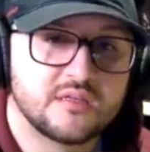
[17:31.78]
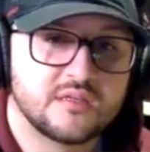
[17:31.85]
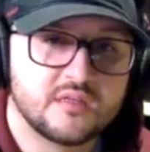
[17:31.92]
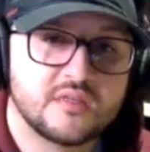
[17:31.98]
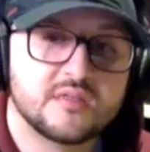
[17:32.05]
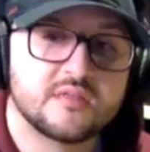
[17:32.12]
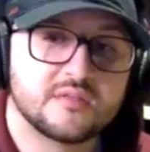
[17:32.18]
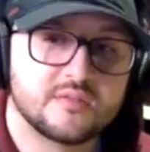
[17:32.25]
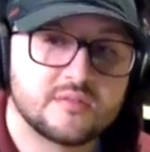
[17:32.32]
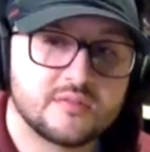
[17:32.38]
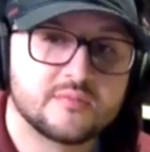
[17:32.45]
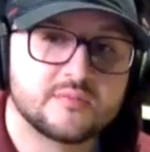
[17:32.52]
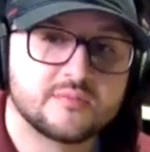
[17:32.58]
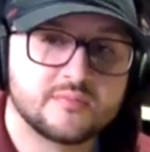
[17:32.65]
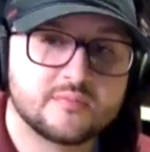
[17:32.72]

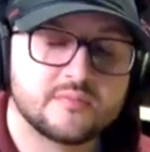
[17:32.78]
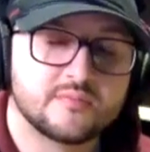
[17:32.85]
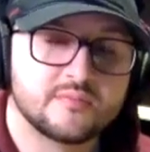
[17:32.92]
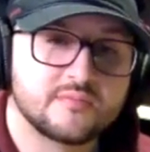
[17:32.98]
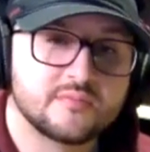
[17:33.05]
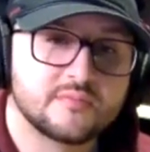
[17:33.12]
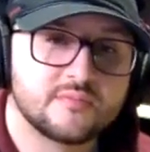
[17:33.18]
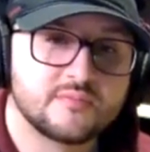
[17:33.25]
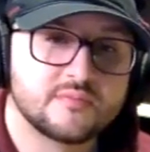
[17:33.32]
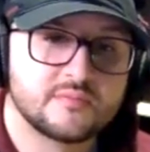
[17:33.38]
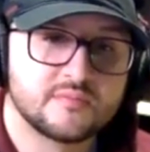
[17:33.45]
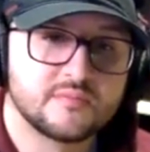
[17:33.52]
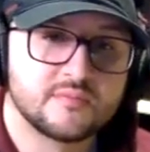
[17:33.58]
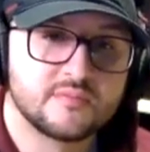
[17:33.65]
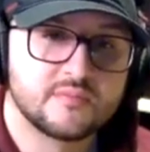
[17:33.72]

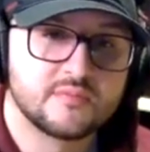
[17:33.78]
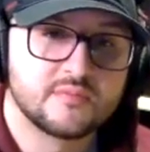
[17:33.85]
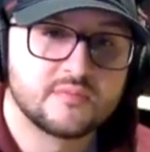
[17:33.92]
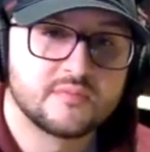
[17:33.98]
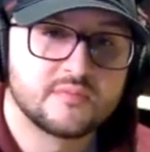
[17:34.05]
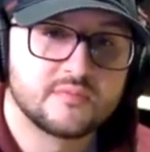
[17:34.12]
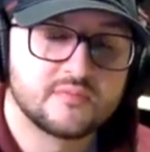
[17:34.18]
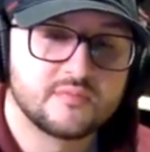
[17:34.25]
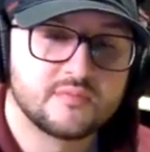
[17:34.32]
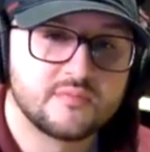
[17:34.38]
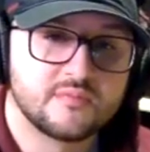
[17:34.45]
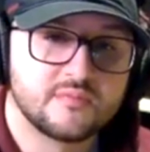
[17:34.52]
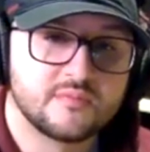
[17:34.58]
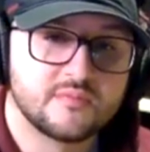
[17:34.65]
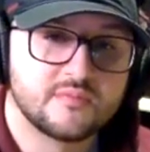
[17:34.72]

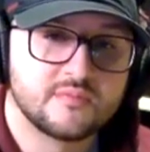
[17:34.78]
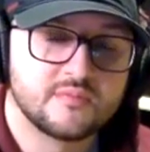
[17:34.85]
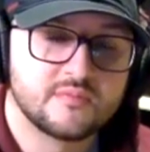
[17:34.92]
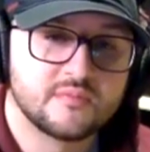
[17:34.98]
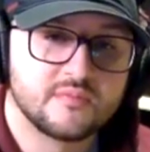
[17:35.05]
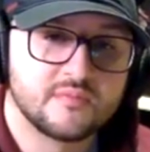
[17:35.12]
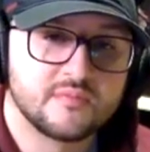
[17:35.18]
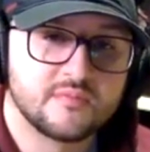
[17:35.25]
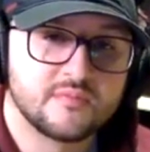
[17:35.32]
[no speech]